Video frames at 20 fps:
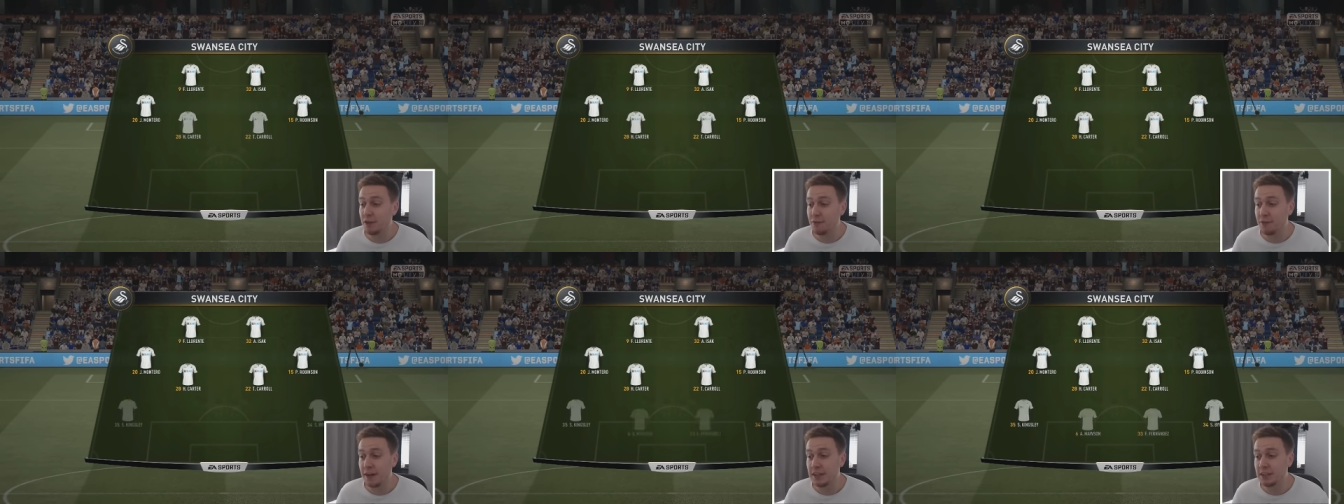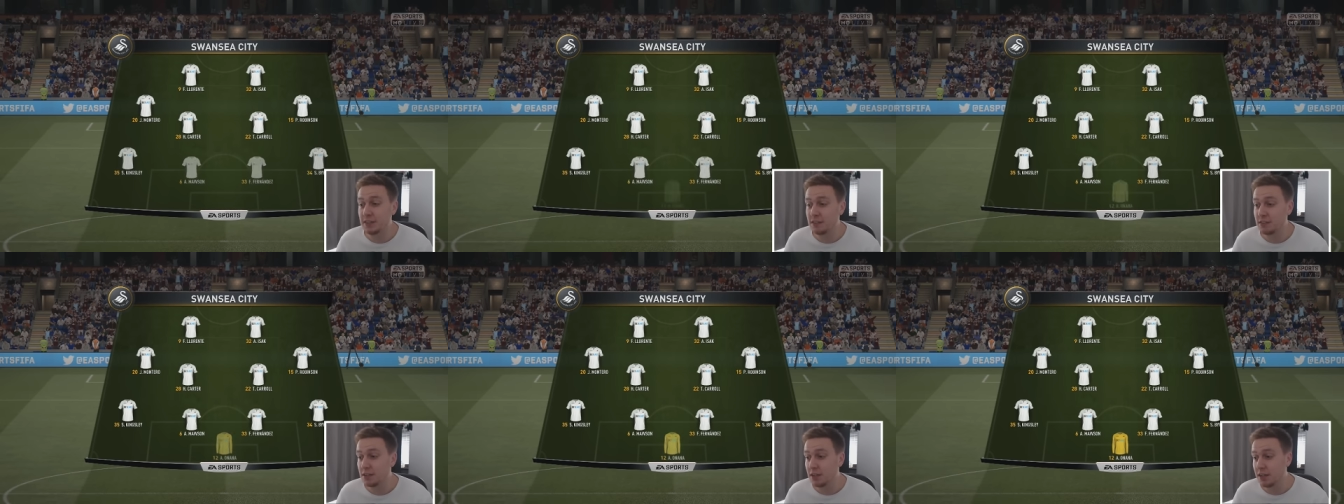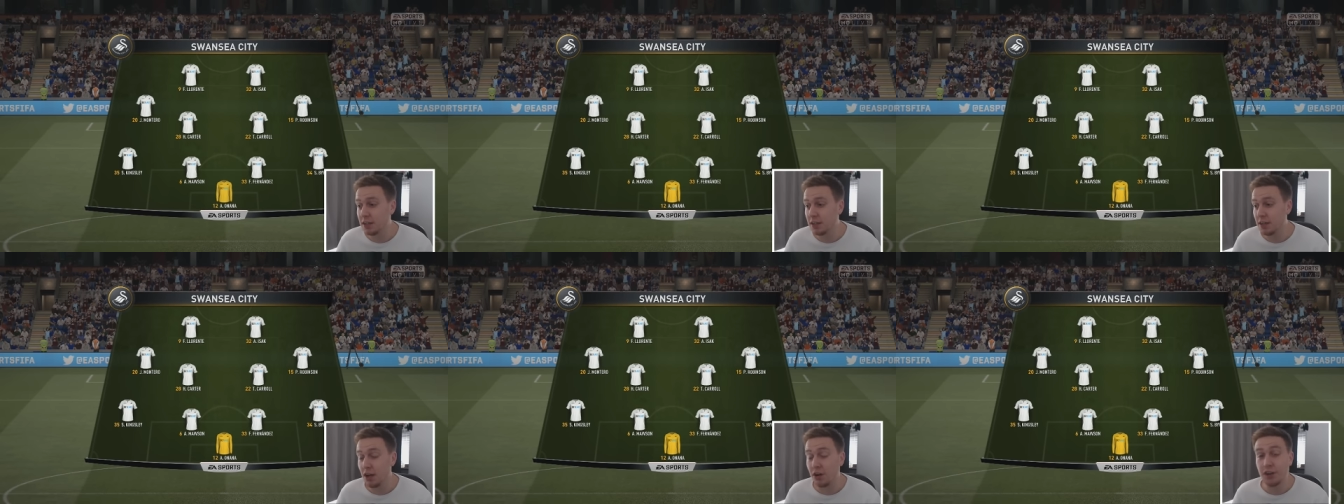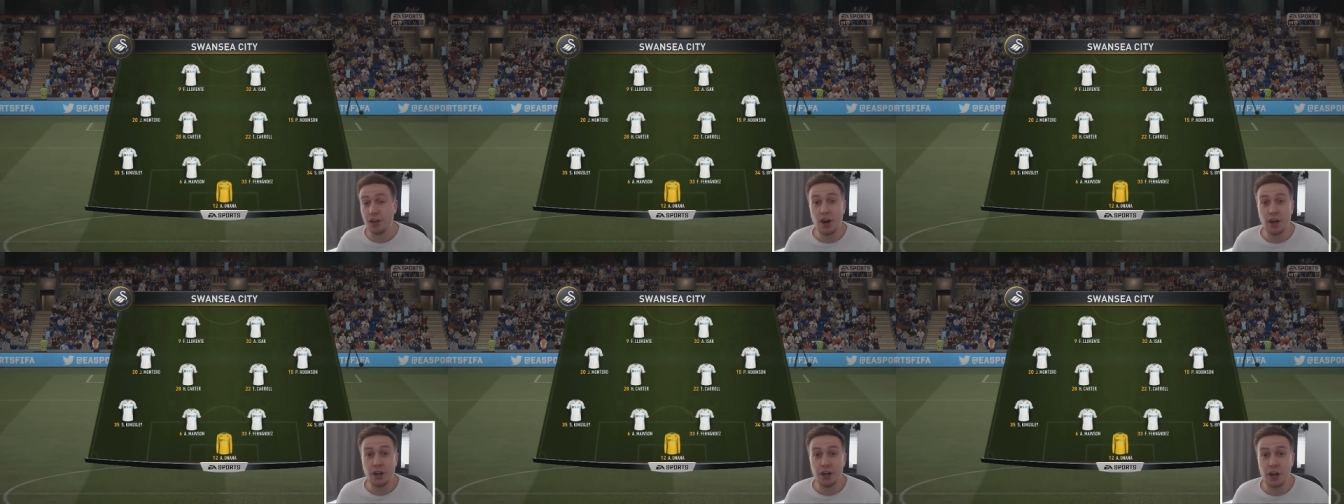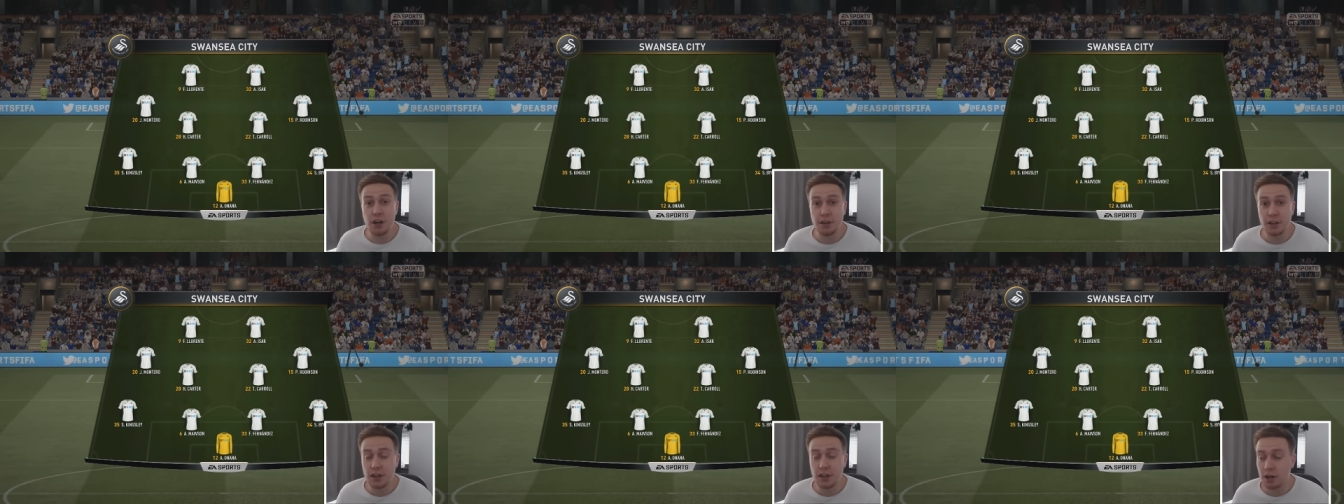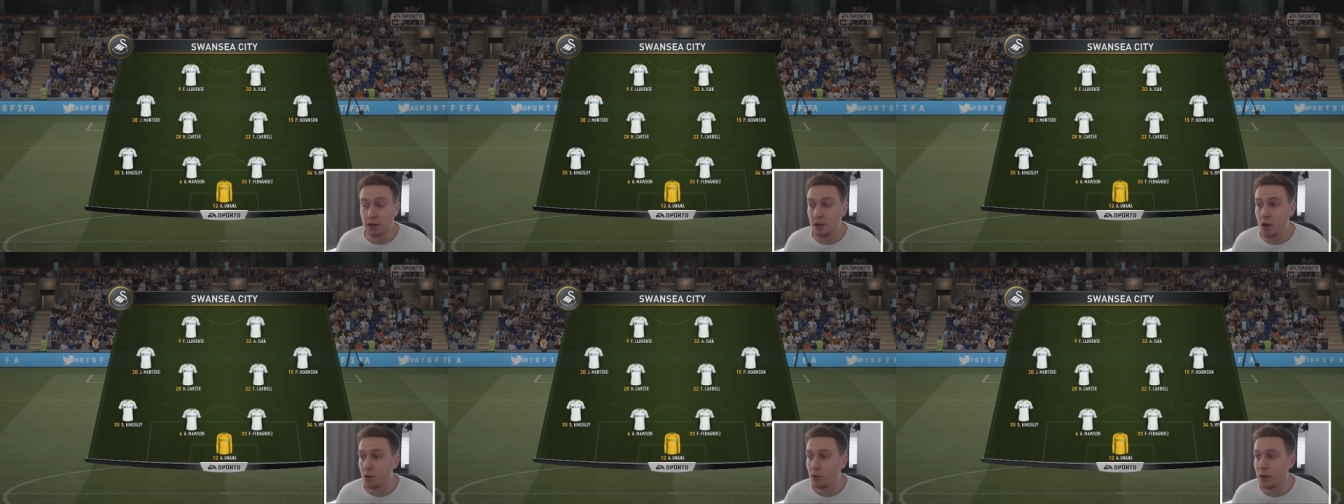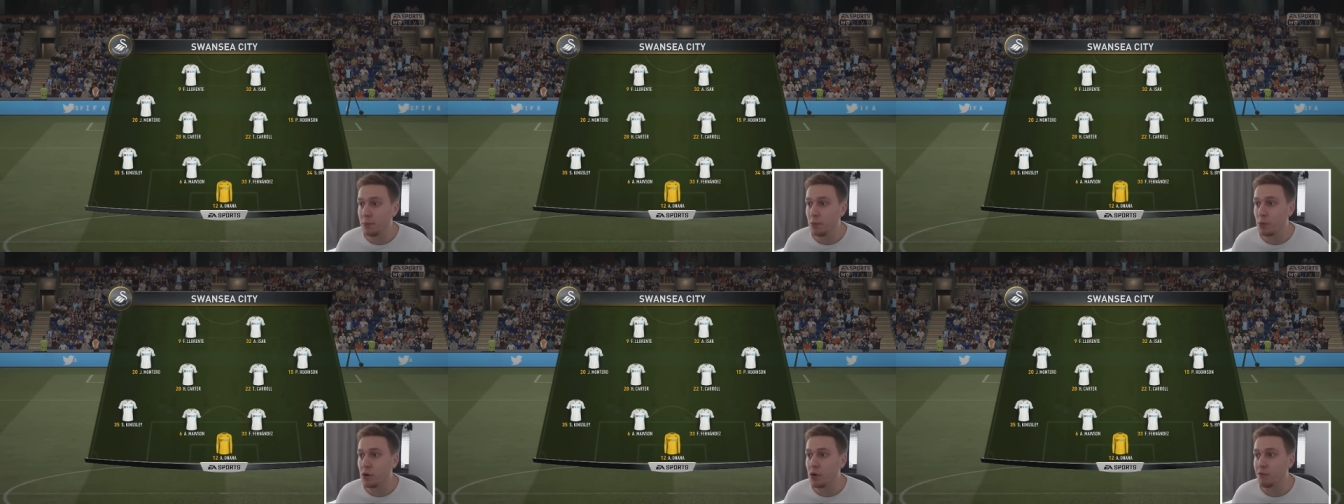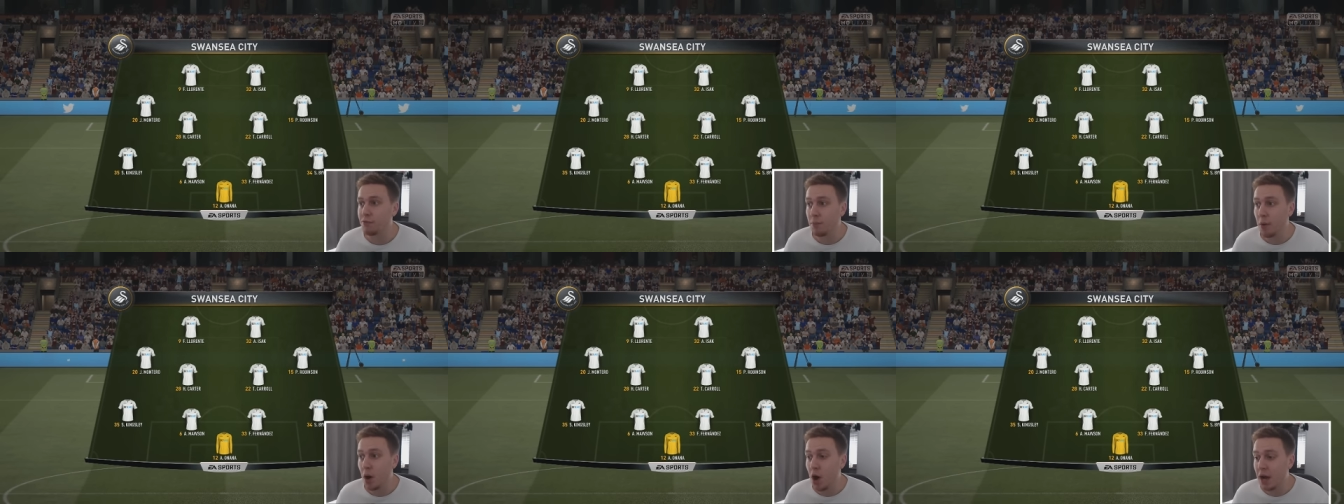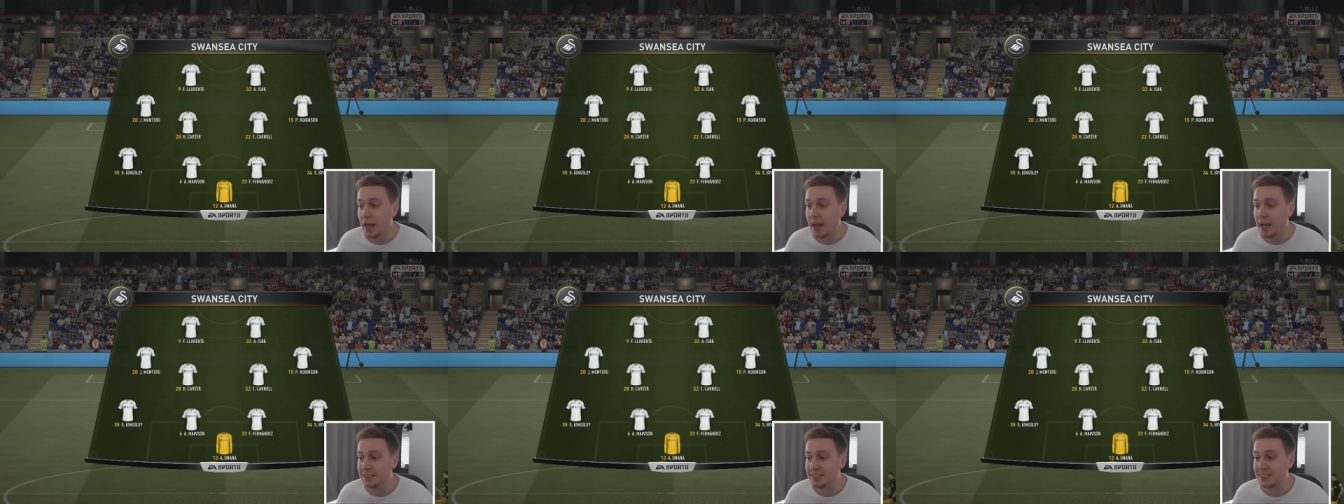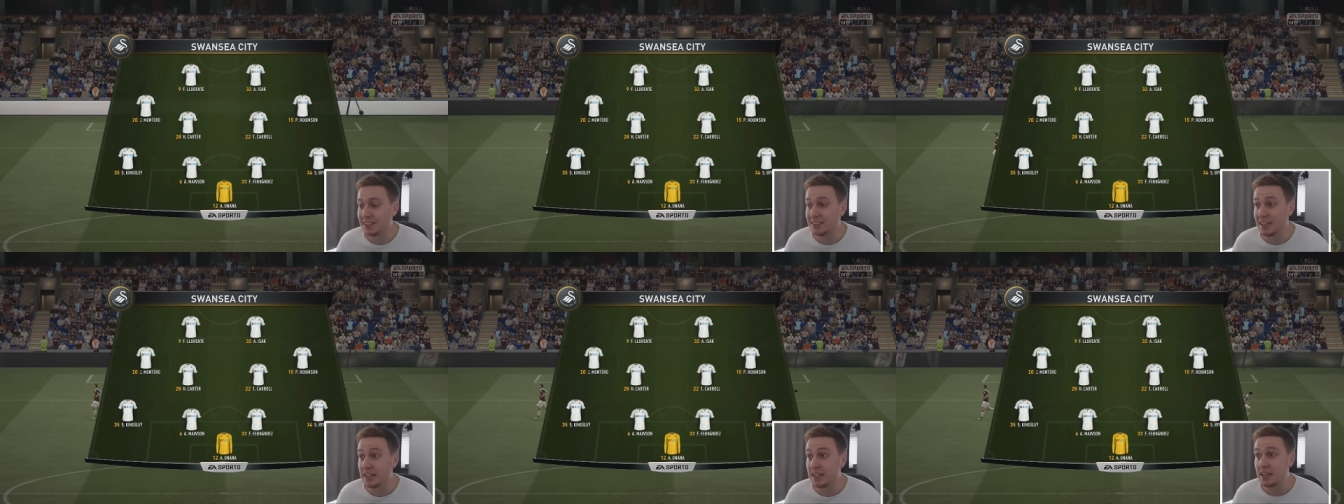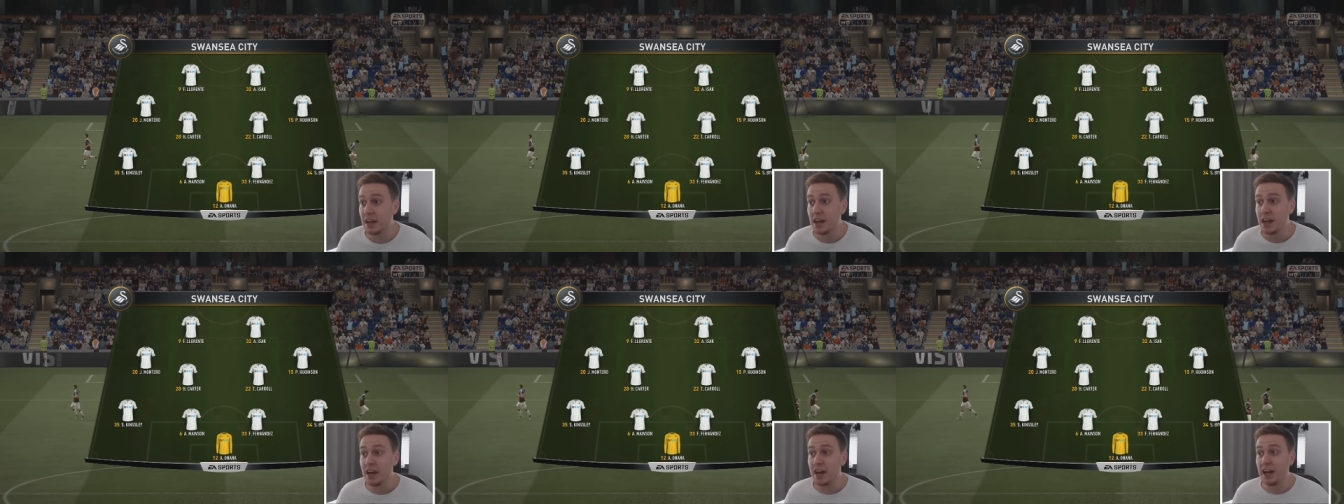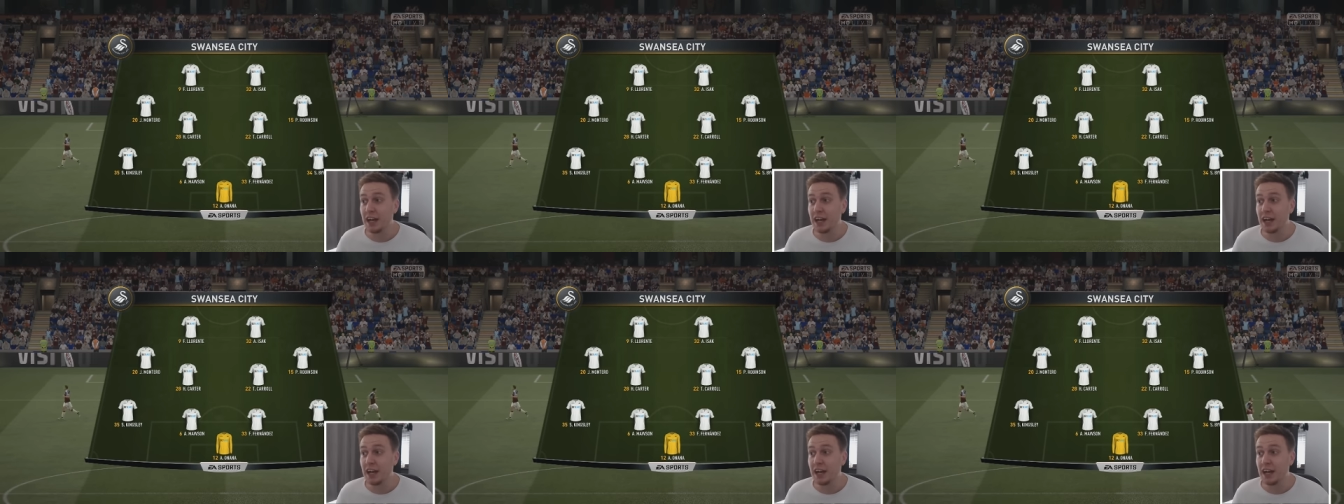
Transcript: the defence. The Onana, the young goalkeeper we got from Ajax, is in,